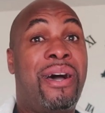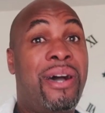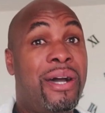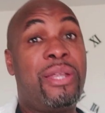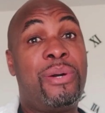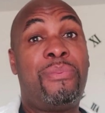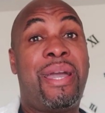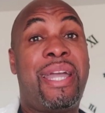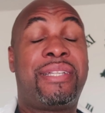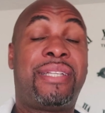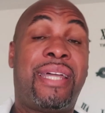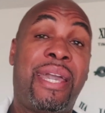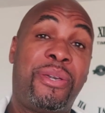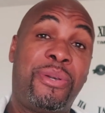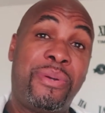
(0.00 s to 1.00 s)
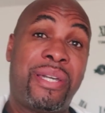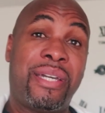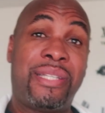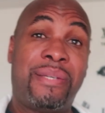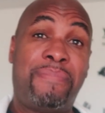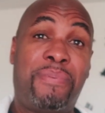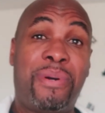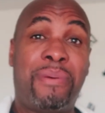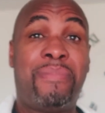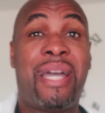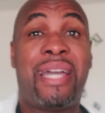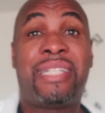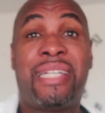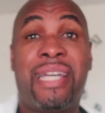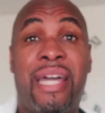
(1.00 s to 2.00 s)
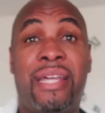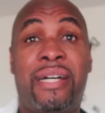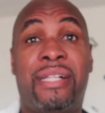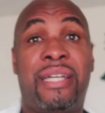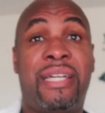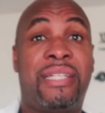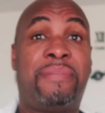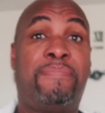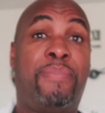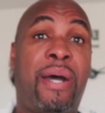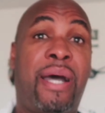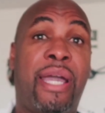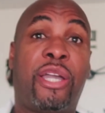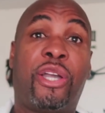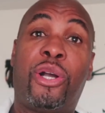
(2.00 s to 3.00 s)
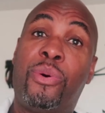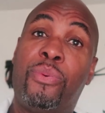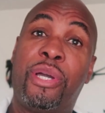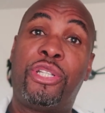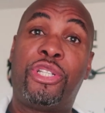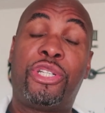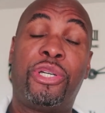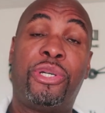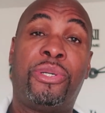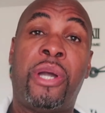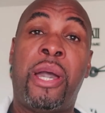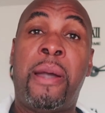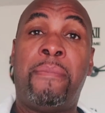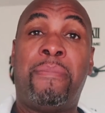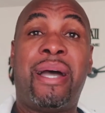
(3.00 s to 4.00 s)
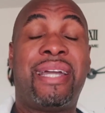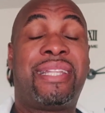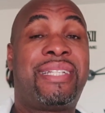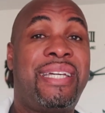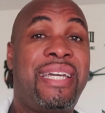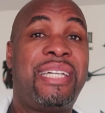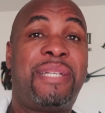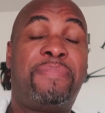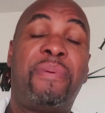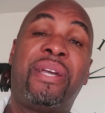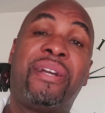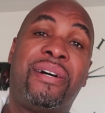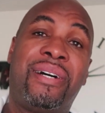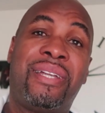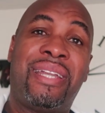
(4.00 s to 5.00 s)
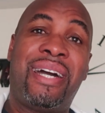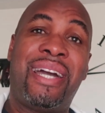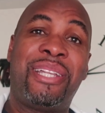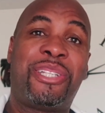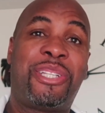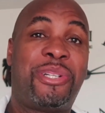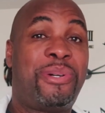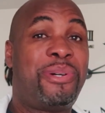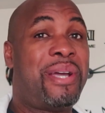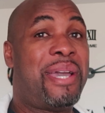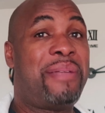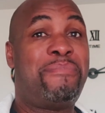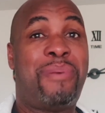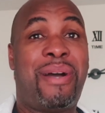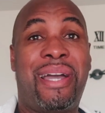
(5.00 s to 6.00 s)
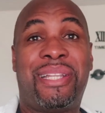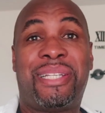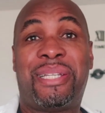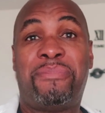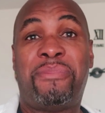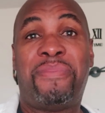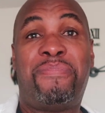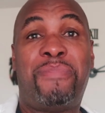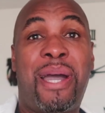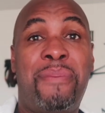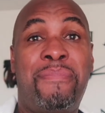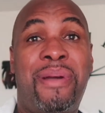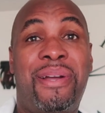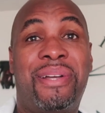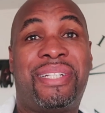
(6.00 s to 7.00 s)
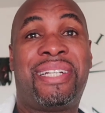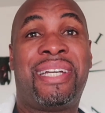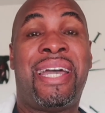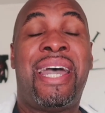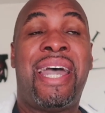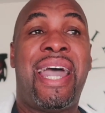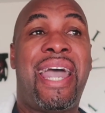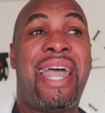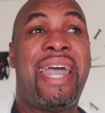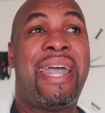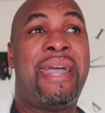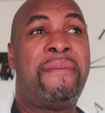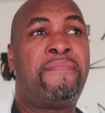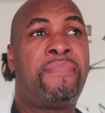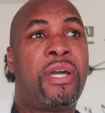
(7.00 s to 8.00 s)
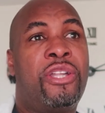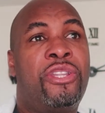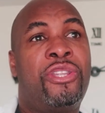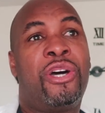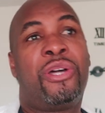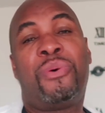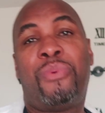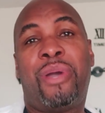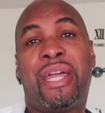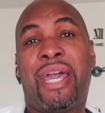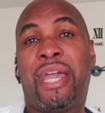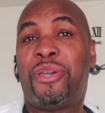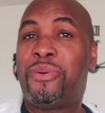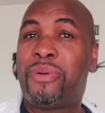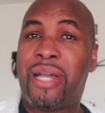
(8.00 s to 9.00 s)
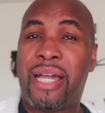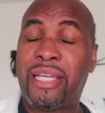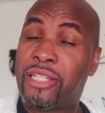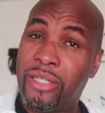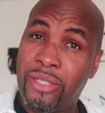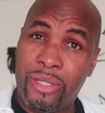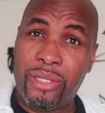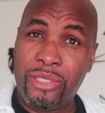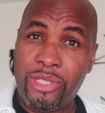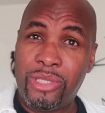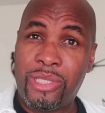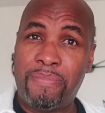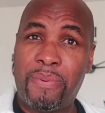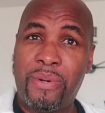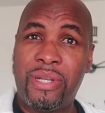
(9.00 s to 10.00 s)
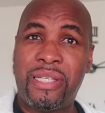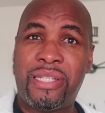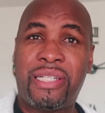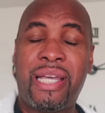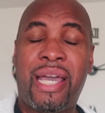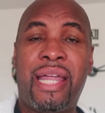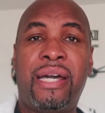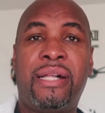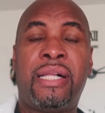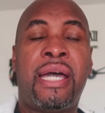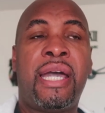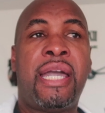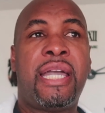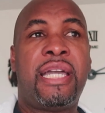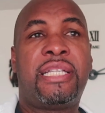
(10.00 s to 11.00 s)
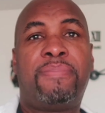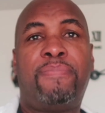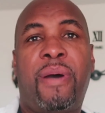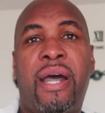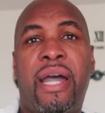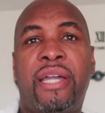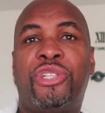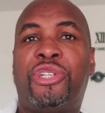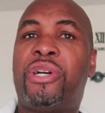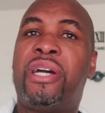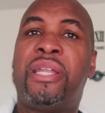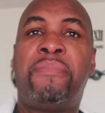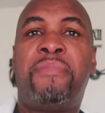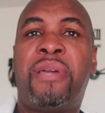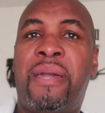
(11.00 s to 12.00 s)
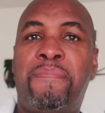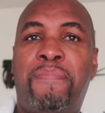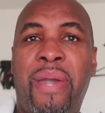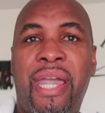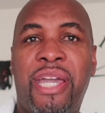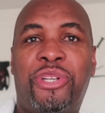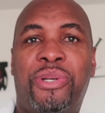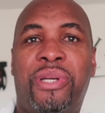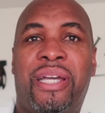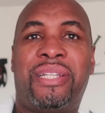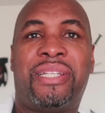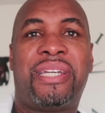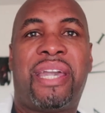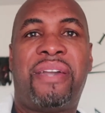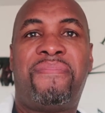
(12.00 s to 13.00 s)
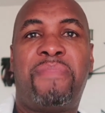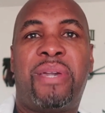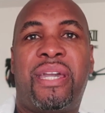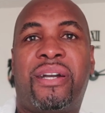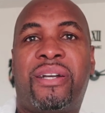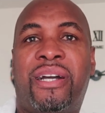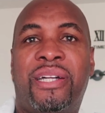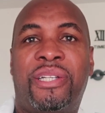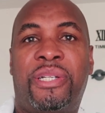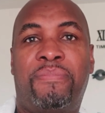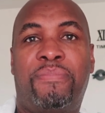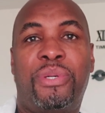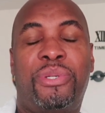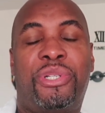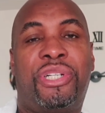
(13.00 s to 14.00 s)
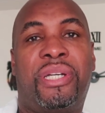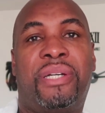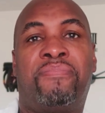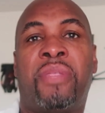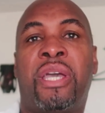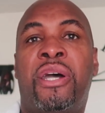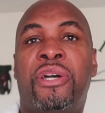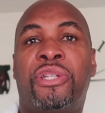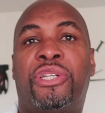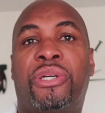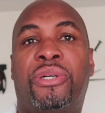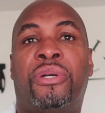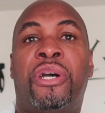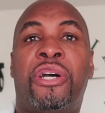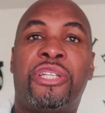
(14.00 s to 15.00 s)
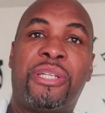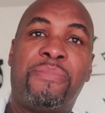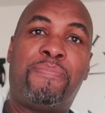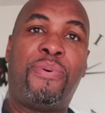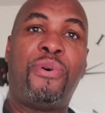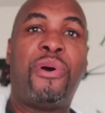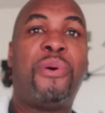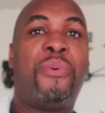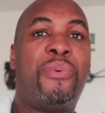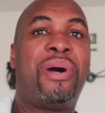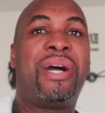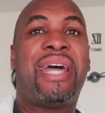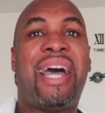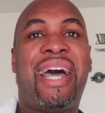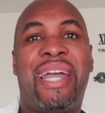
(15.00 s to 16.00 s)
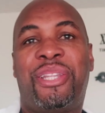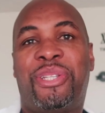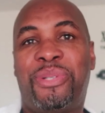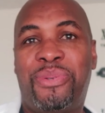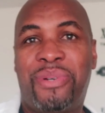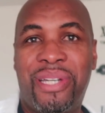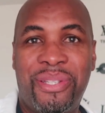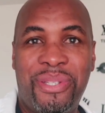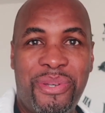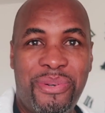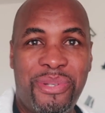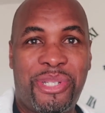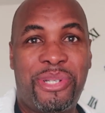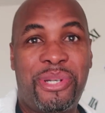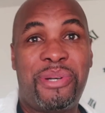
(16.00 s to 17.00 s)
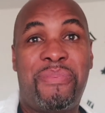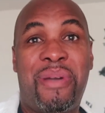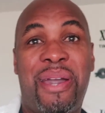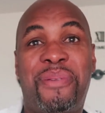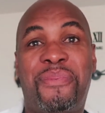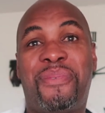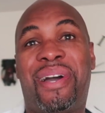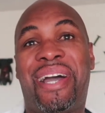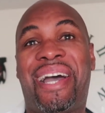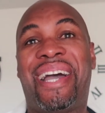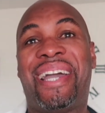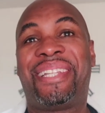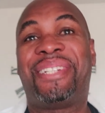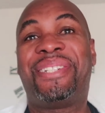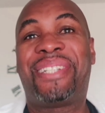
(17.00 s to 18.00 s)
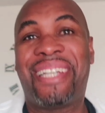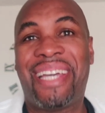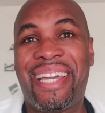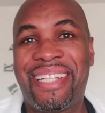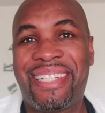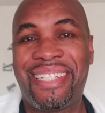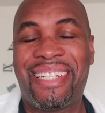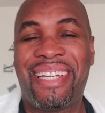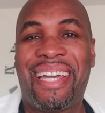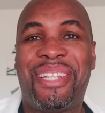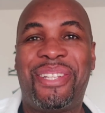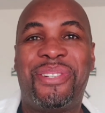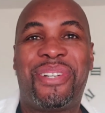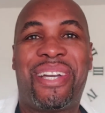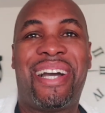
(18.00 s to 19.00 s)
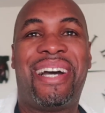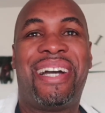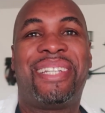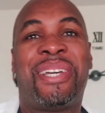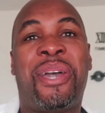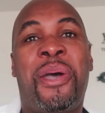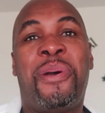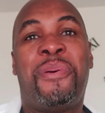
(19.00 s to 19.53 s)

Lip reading: Other ways that you can support my channel is by going to my Teespring online store and buying some of my merch. And another way that you guys can also support this channel is by joining me in Patreon to give me a contribution to support what I do on YouTube and what I do to entertain you guys.